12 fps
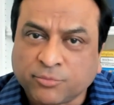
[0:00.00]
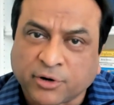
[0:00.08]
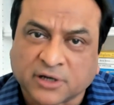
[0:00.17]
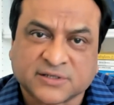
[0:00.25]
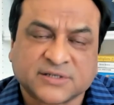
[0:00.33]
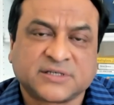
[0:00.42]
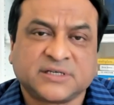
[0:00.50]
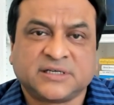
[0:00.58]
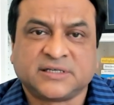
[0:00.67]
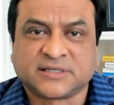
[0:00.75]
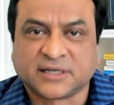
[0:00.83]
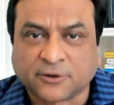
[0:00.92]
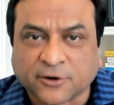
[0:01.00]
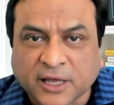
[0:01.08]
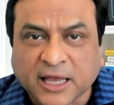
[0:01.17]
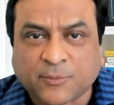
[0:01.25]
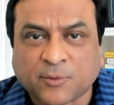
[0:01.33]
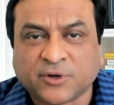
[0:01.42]
processes and our
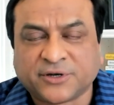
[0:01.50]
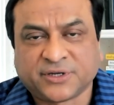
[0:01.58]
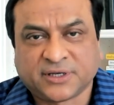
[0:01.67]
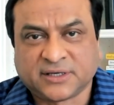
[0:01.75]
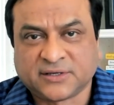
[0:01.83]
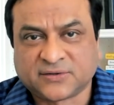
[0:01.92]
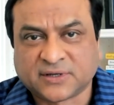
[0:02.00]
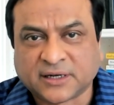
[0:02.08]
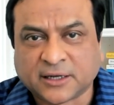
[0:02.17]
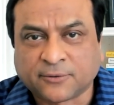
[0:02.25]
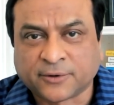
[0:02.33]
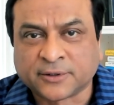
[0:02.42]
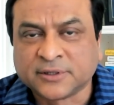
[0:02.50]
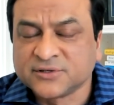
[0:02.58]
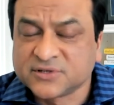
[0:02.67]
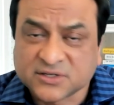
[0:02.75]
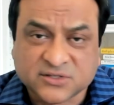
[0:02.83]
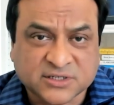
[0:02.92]
capabilities and our
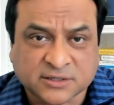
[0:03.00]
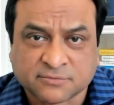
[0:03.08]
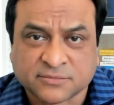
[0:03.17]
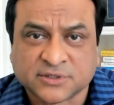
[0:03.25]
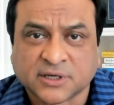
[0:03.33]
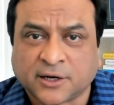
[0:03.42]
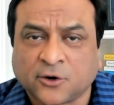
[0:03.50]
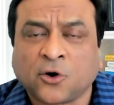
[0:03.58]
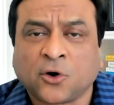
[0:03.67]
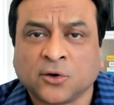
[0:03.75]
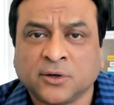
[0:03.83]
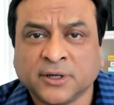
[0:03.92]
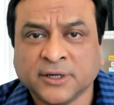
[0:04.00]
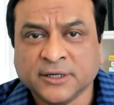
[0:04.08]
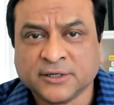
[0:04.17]
systems are all